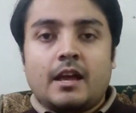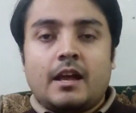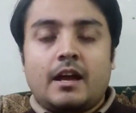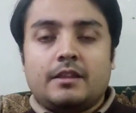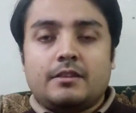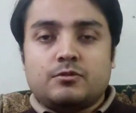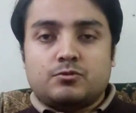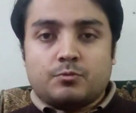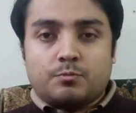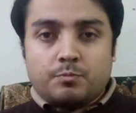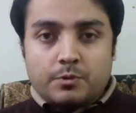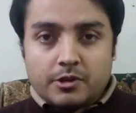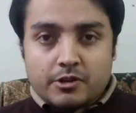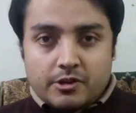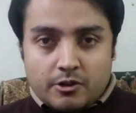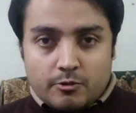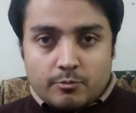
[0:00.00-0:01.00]
and the
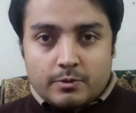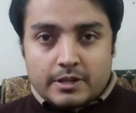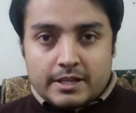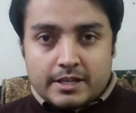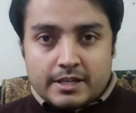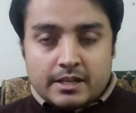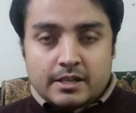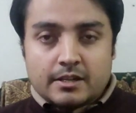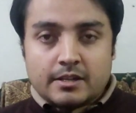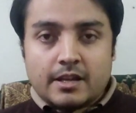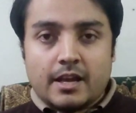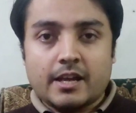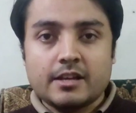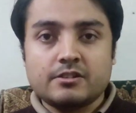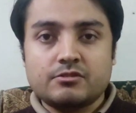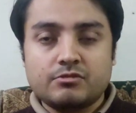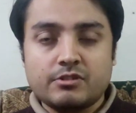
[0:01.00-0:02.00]
superior oblique
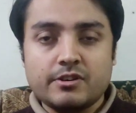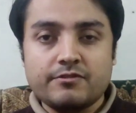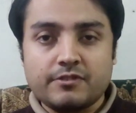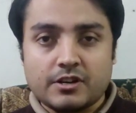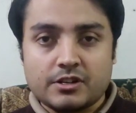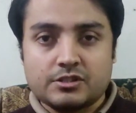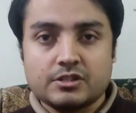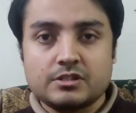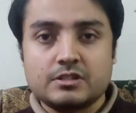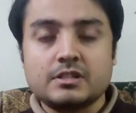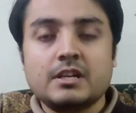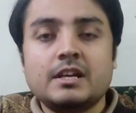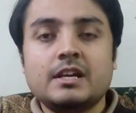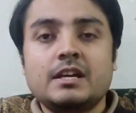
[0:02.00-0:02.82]
has three functions: